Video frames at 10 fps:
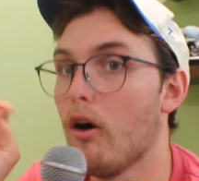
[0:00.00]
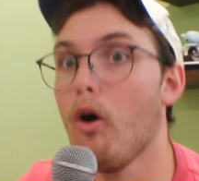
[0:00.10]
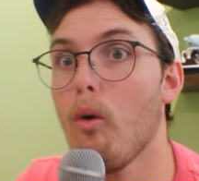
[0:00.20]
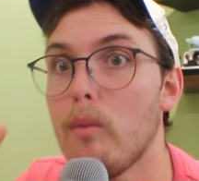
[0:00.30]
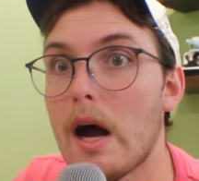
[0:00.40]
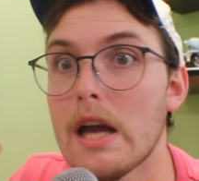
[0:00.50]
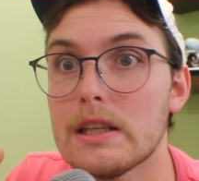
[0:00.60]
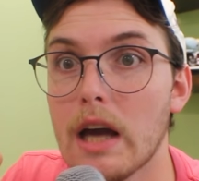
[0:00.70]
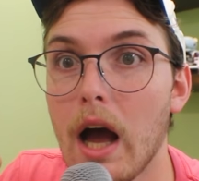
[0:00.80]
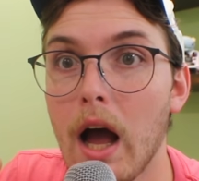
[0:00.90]
oh my
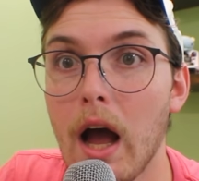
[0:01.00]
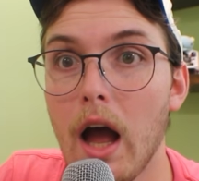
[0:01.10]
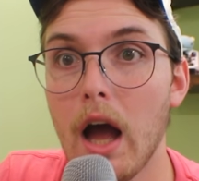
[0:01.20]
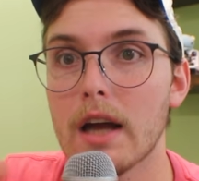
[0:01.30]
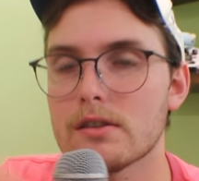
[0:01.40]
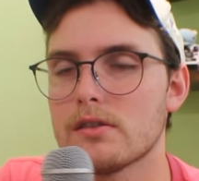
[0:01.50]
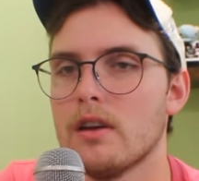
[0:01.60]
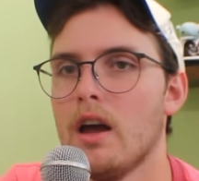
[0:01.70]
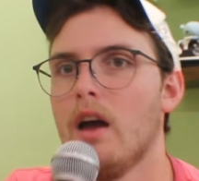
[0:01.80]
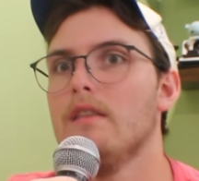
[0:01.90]
gosh,
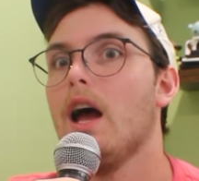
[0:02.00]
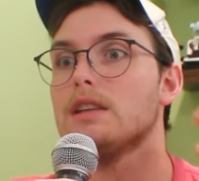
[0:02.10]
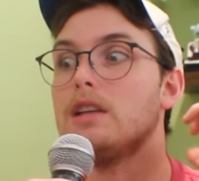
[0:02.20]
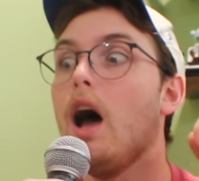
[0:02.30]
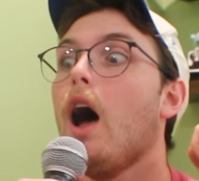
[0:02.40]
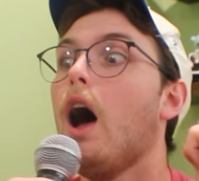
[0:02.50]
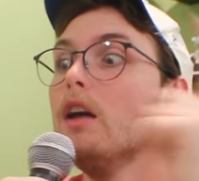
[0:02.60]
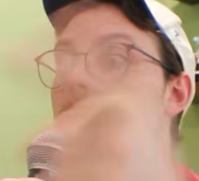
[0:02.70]
that's Arizona.